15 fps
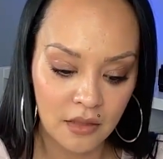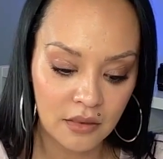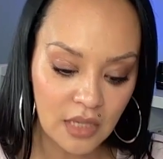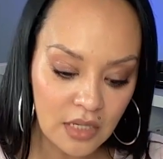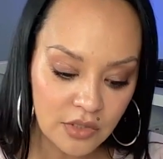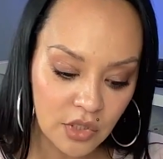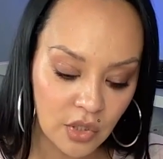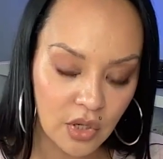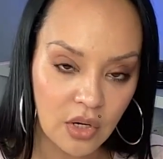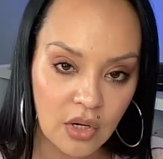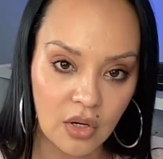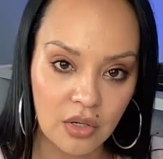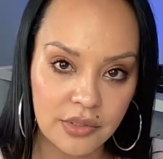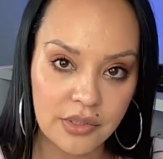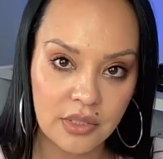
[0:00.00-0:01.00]
These
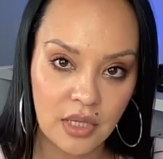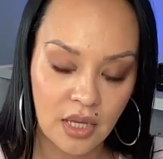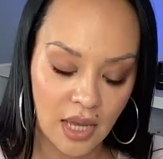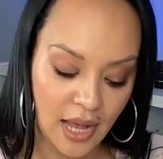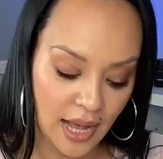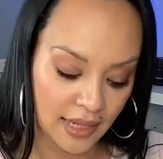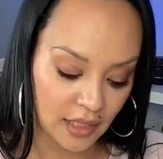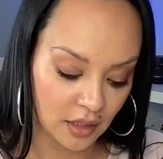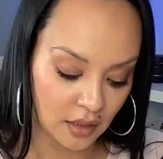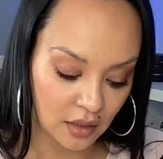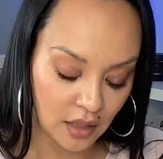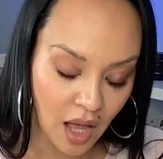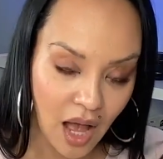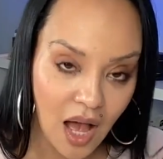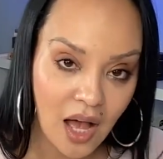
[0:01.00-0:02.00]
girls, had a
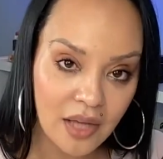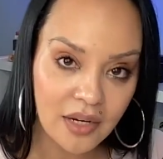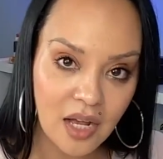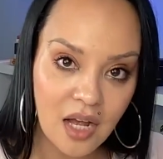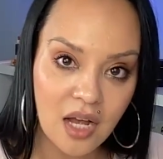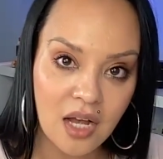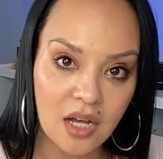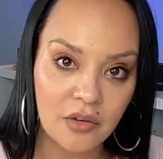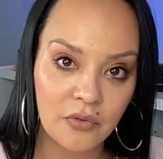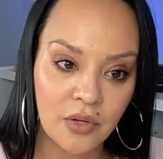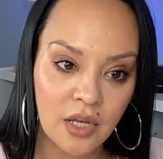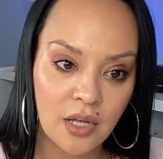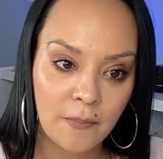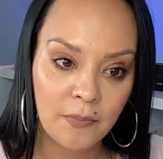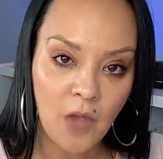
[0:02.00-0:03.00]
lot of
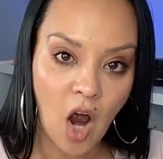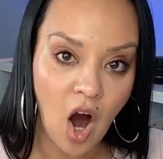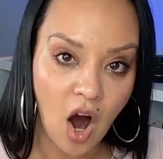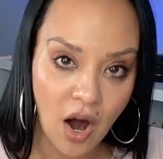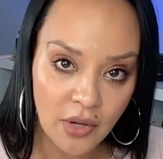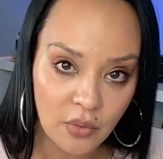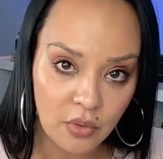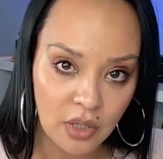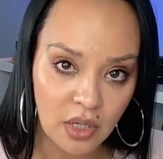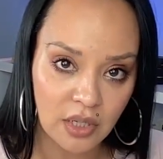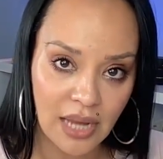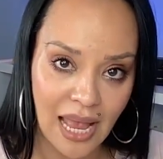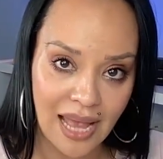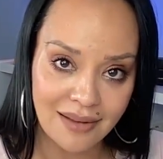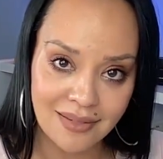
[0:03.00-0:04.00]
hard
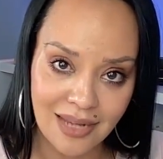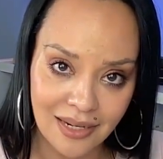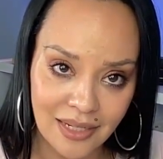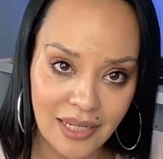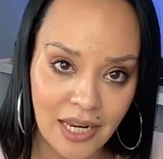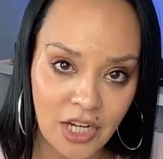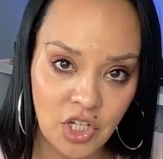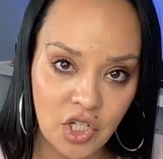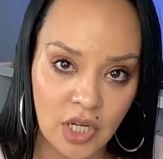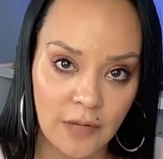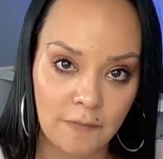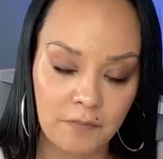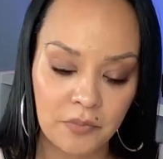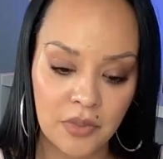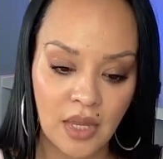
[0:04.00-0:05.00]
work and
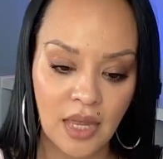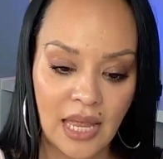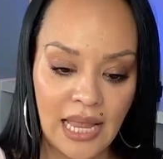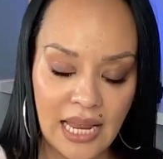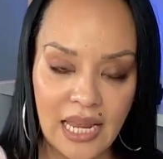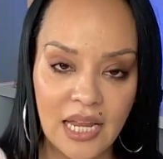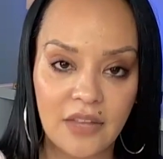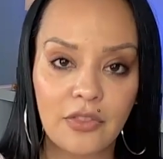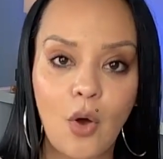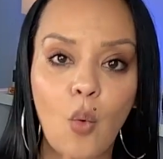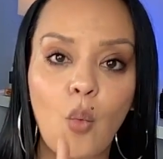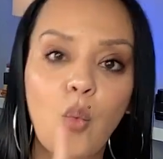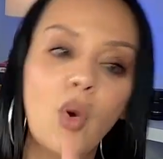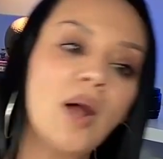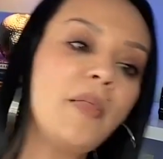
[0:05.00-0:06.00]
dedication. And the
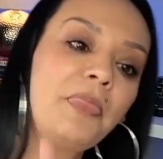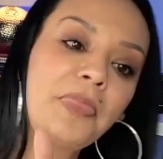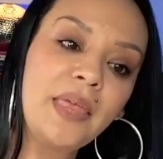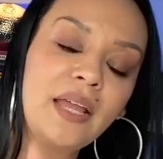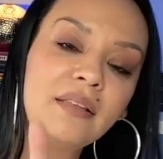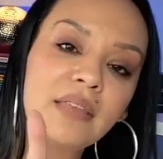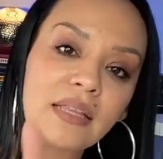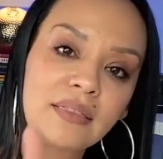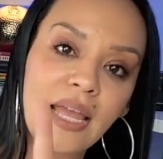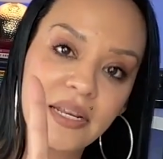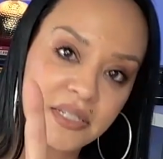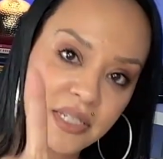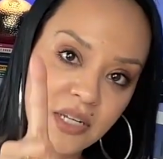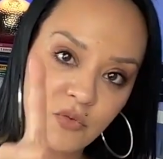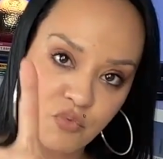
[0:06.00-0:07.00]
one thing that they
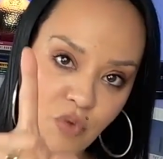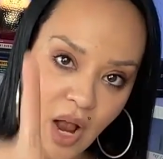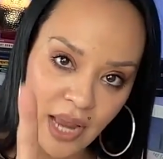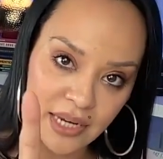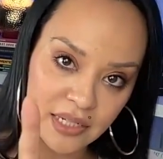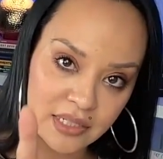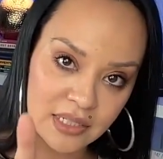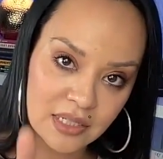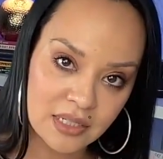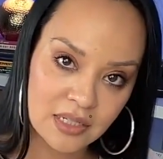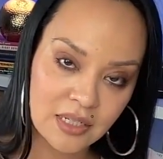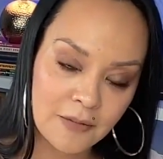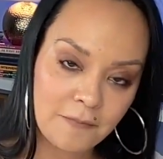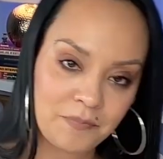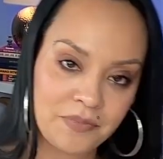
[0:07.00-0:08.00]
did right,
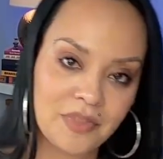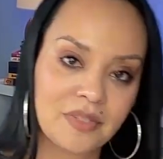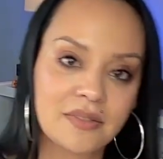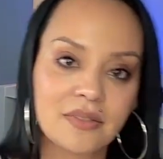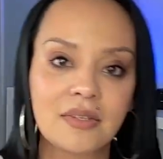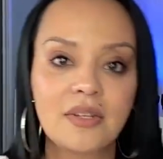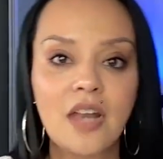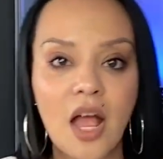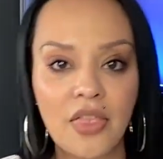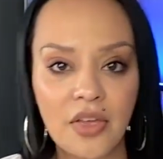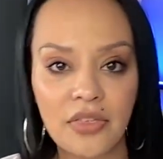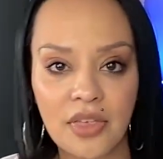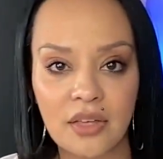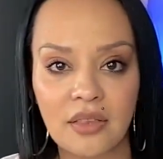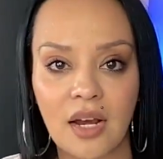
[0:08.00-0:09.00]
this is
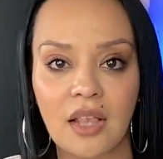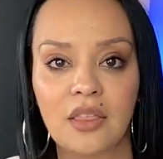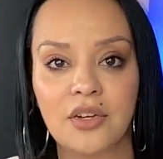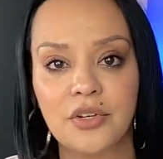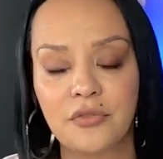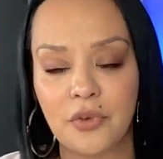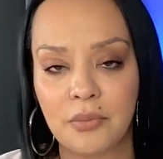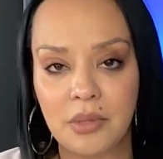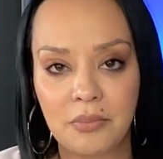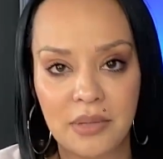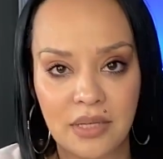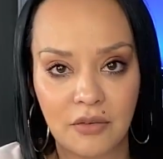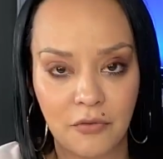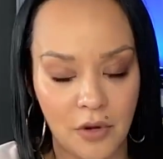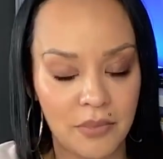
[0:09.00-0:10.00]
another thing that I learned from the
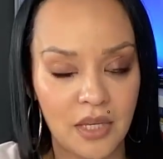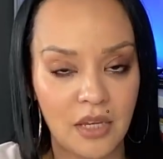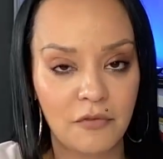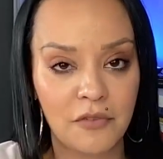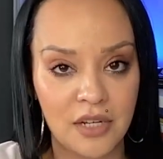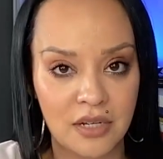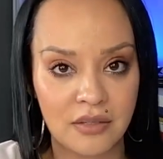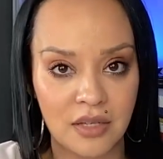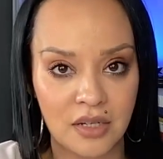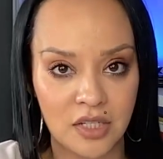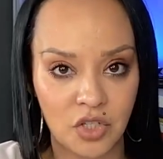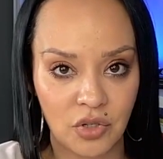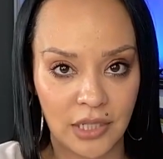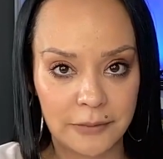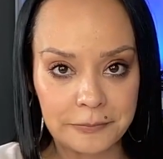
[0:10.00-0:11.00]
from the fitness
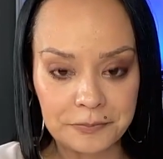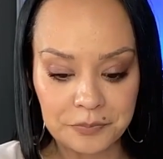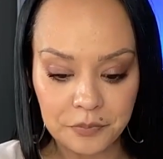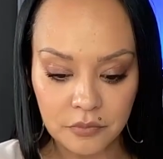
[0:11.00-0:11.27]
industry.